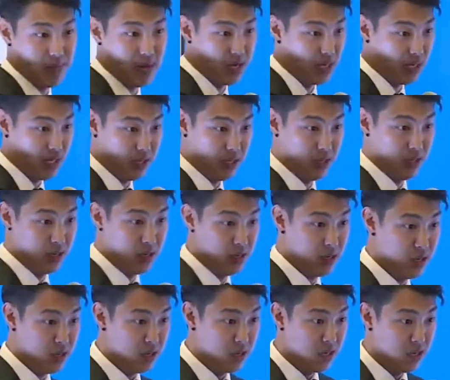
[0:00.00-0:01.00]
money.
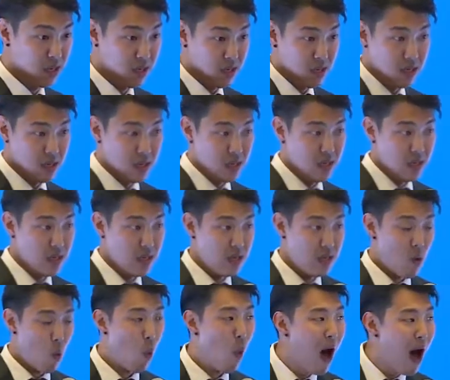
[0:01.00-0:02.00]

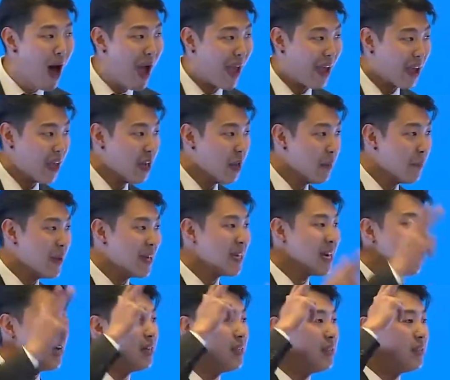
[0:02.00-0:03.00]
Why?
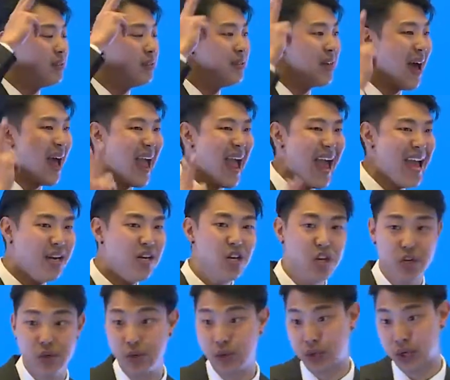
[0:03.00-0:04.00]
Because the end
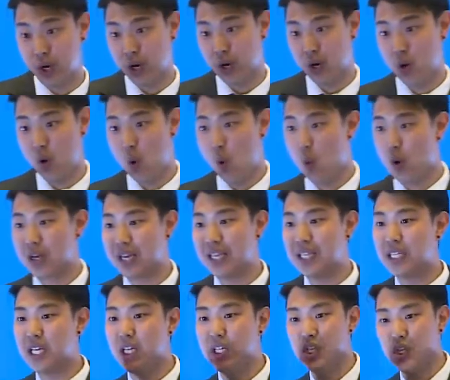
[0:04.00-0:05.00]
user will
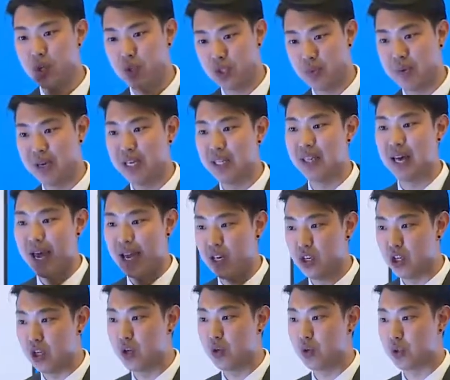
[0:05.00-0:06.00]
continue to be the end
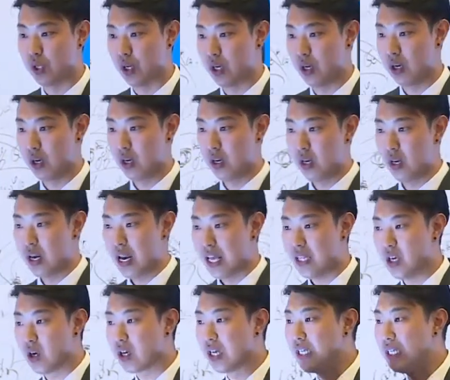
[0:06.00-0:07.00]
user. And
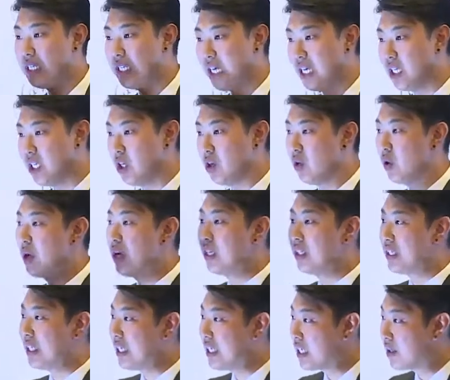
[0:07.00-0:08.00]
they'll continue
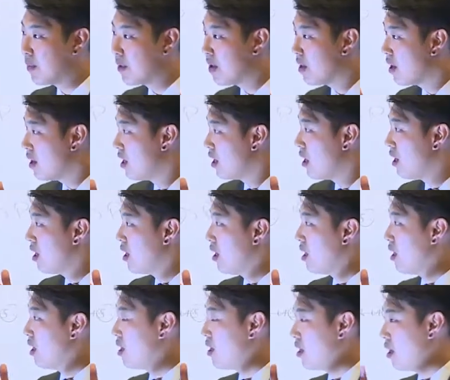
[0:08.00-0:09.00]
to
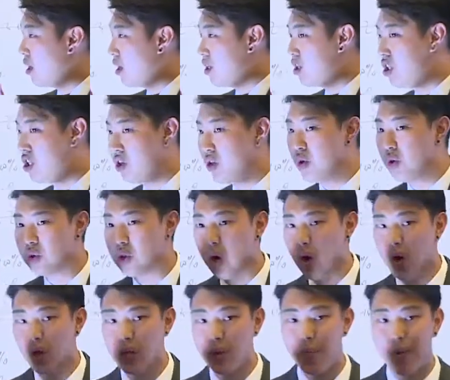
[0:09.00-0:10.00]
use all the